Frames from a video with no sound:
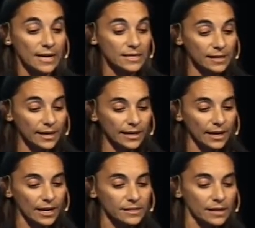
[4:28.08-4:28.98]

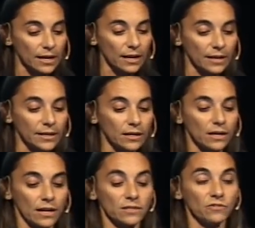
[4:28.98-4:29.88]
SLEEK SLE
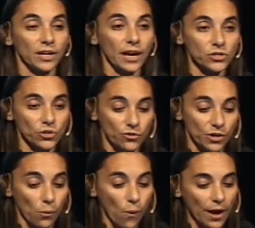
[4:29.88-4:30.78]
classification
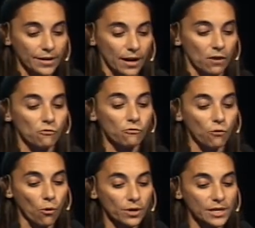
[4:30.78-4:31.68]
require
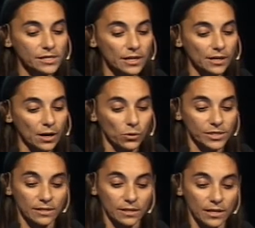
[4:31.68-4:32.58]
4 criteria
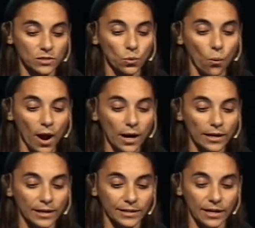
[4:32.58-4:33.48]
with at least 1
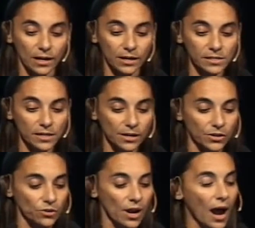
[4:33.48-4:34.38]
clinical
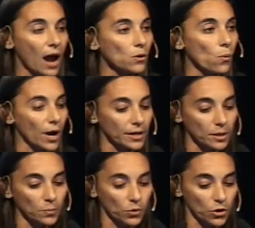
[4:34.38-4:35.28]
criterion and
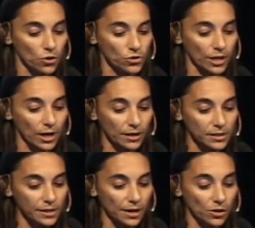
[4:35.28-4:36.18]
1 immunological
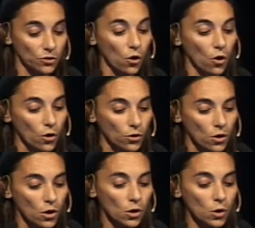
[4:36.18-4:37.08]
criterion, or
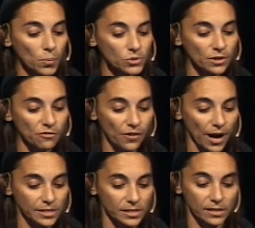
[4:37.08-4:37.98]
lupus
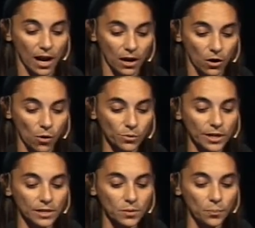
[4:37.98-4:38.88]
nephritis alone
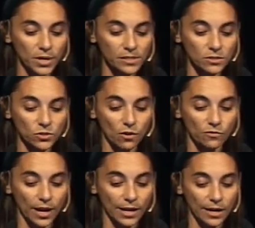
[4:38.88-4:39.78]
in the presence
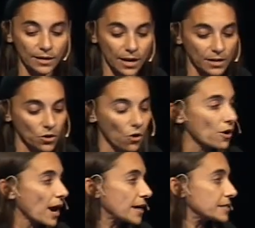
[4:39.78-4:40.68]
of ANA
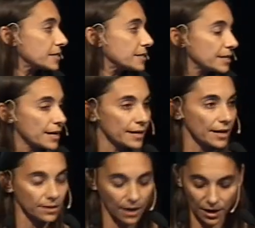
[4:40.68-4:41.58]
or
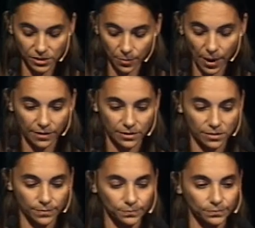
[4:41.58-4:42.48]
anti-DNA antibodies.